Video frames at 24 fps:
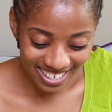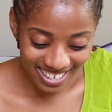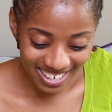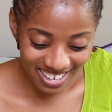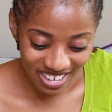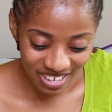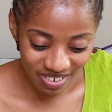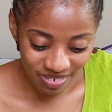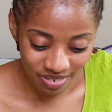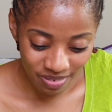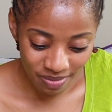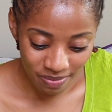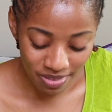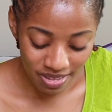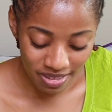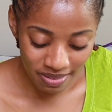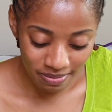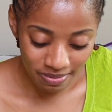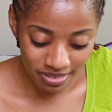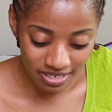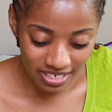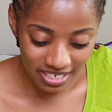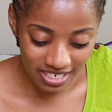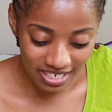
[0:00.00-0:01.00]
God for
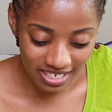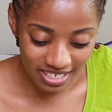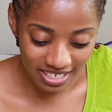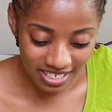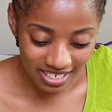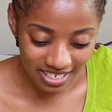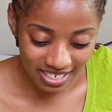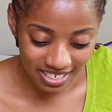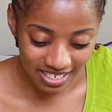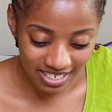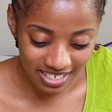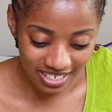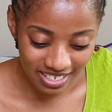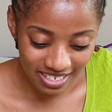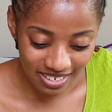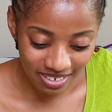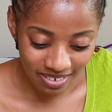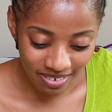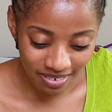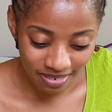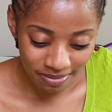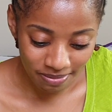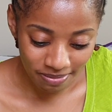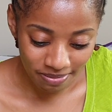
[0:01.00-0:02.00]
baby Jesus.
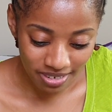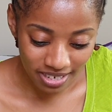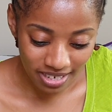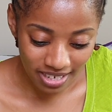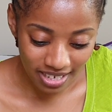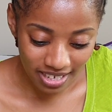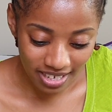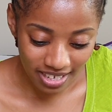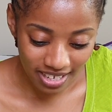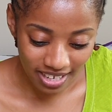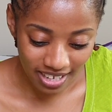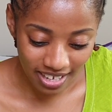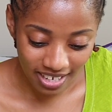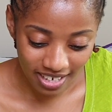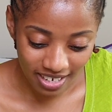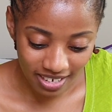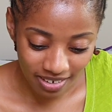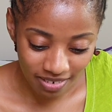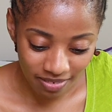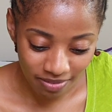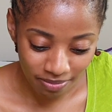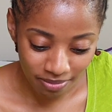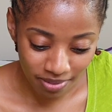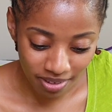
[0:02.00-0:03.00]
Oh my, I
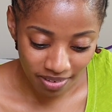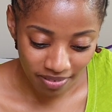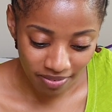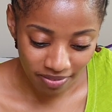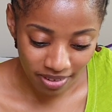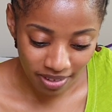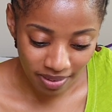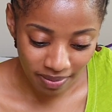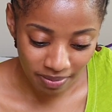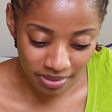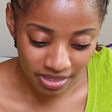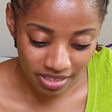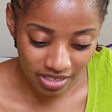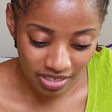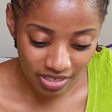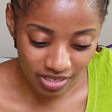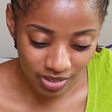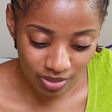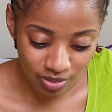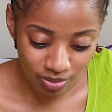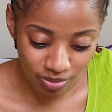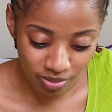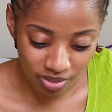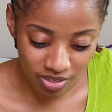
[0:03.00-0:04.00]
love my family
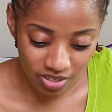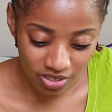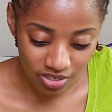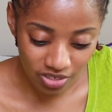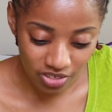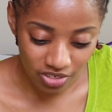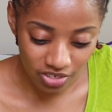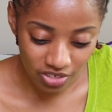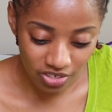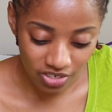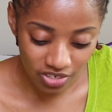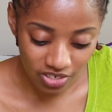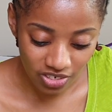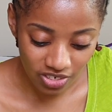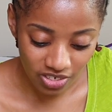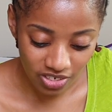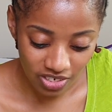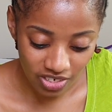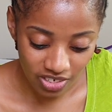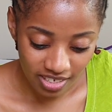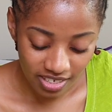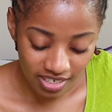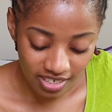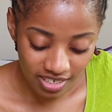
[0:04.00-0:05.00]
so much.
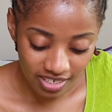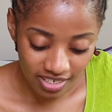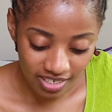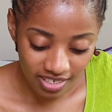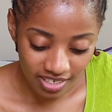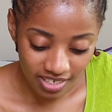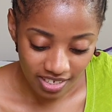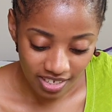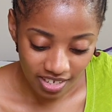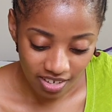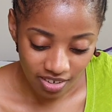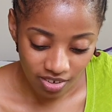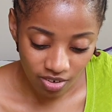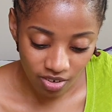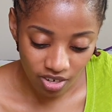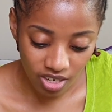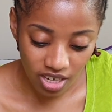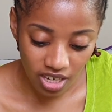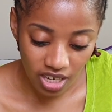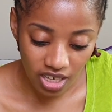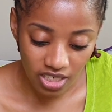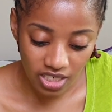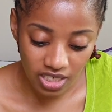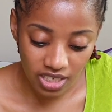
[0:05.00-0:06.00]
Oh
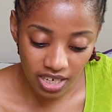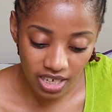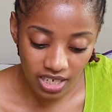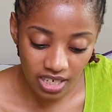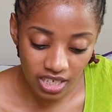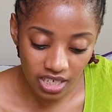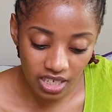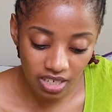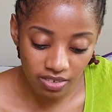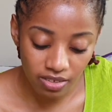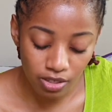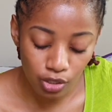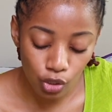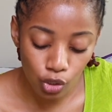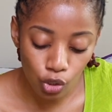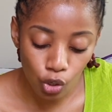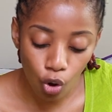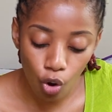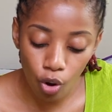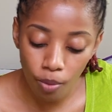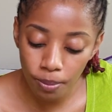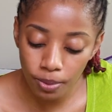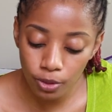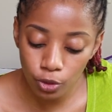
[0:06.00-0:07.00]
gosh, daddy gave
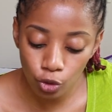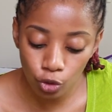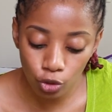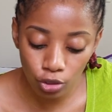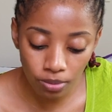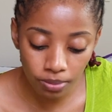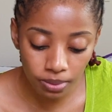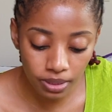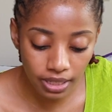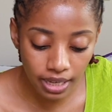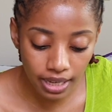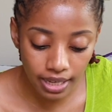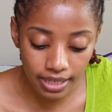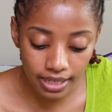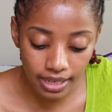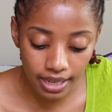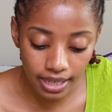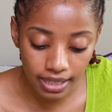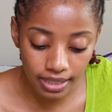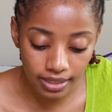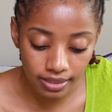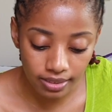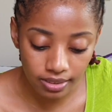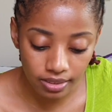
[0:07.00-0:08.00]
so much trouble that
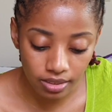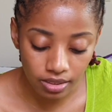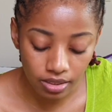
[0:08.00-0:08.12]
night.